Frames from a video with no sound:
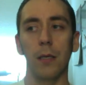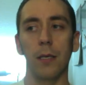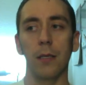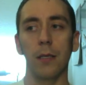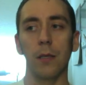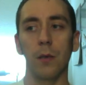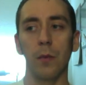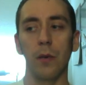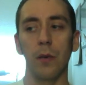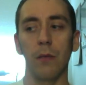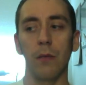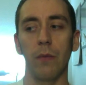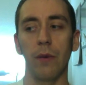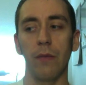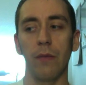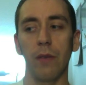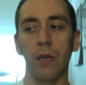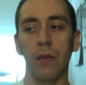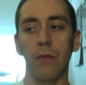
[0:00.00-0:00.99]
That's a little bit
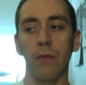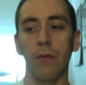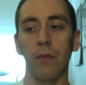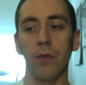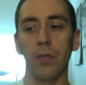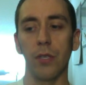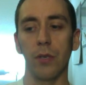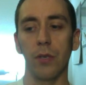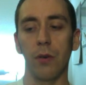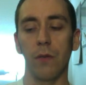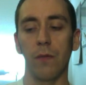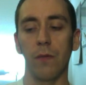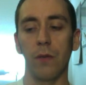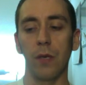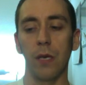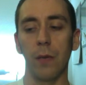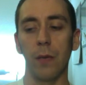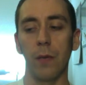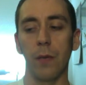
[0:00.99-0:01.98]
abbreviated version.
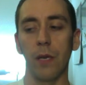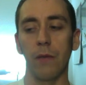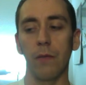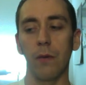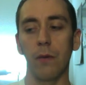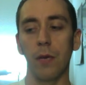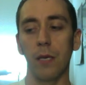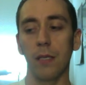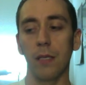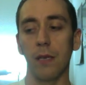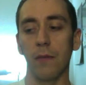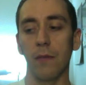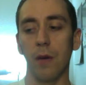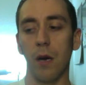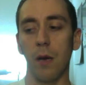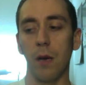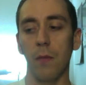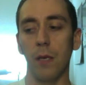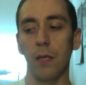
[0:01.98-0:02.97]
Hopefully, I mean, if you guys have
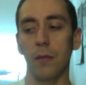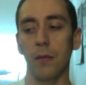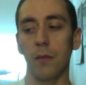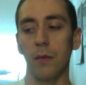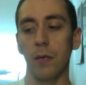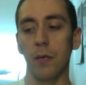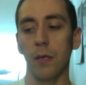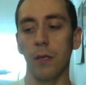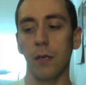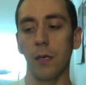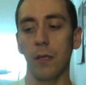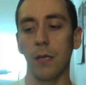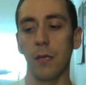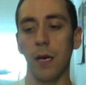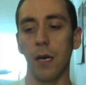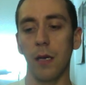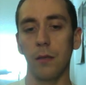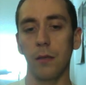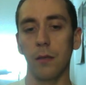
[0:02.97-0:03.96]
comments or anything like
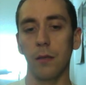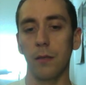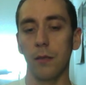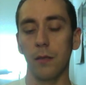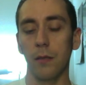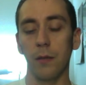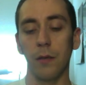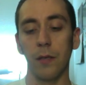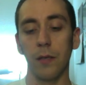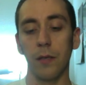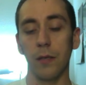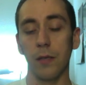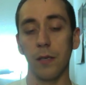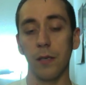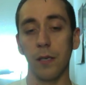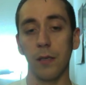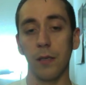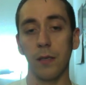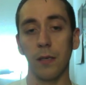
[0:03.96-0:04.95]
that, just look at the
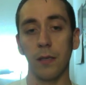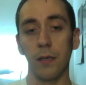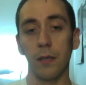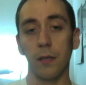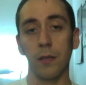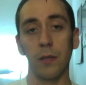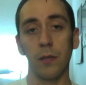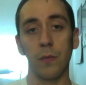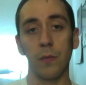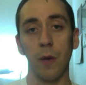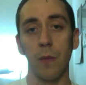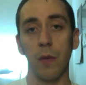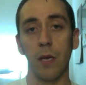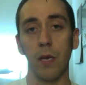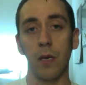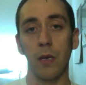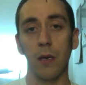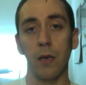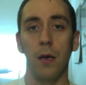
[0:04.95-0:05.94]
statistics. It's just my
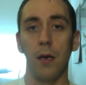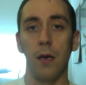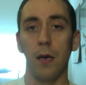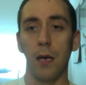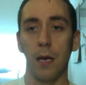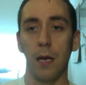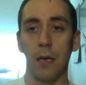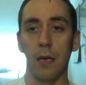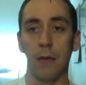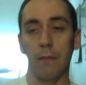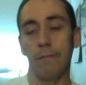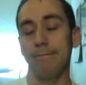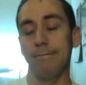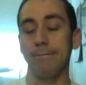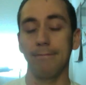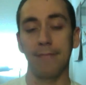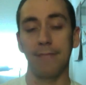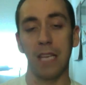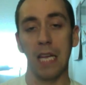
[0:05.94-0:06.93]
opinion. And
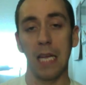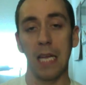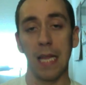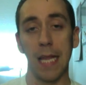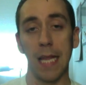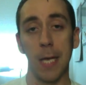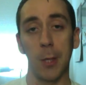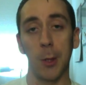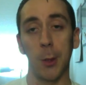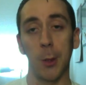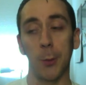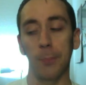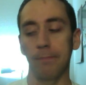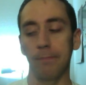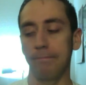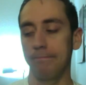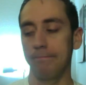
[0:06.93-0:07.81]
that'll do.